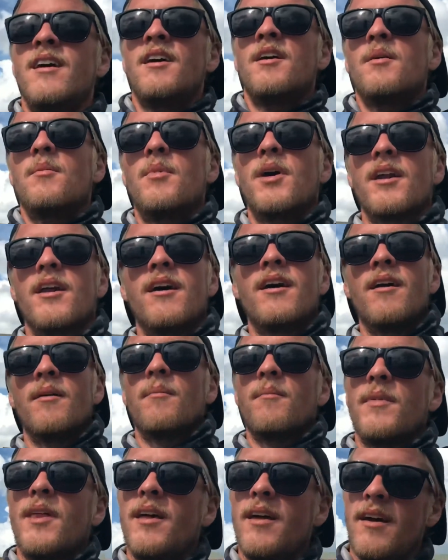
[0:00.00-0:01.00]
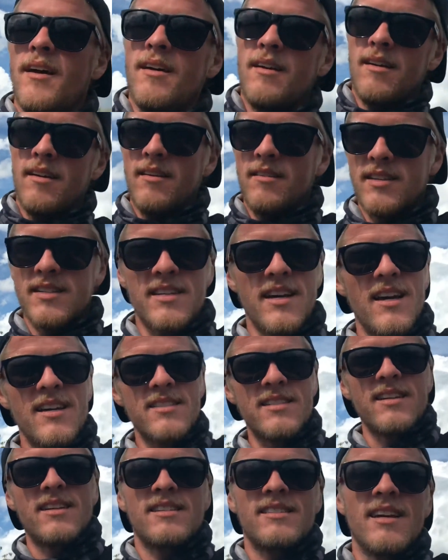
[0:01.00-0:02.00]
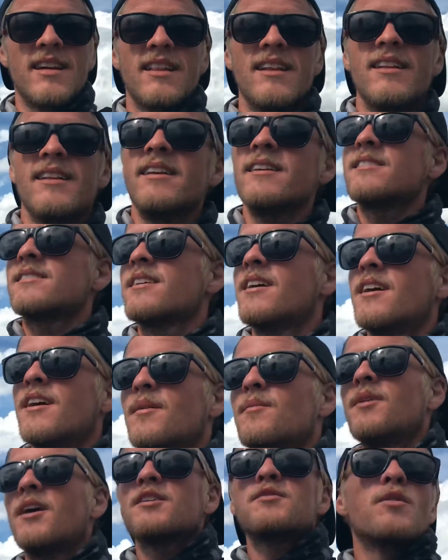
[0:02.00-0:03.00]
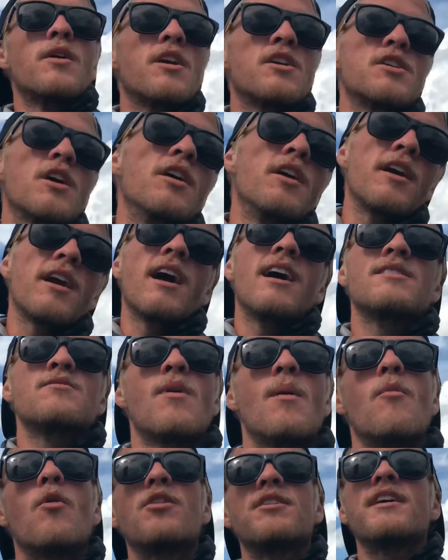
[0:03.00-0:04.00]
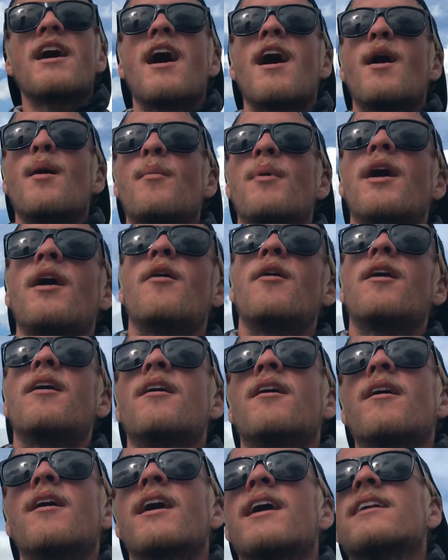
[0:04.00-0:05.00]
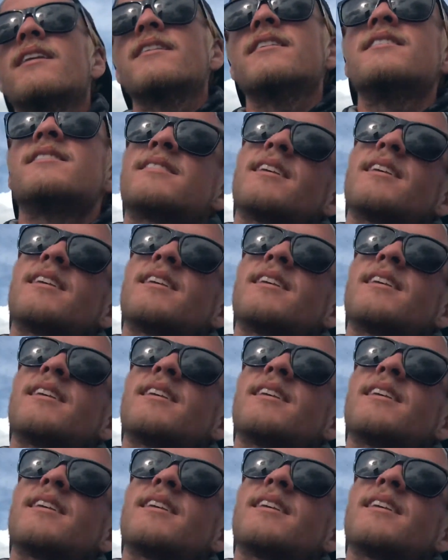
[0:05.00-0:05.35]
But disgusted to say the least. And I just wanted to show you guys one more time how handy these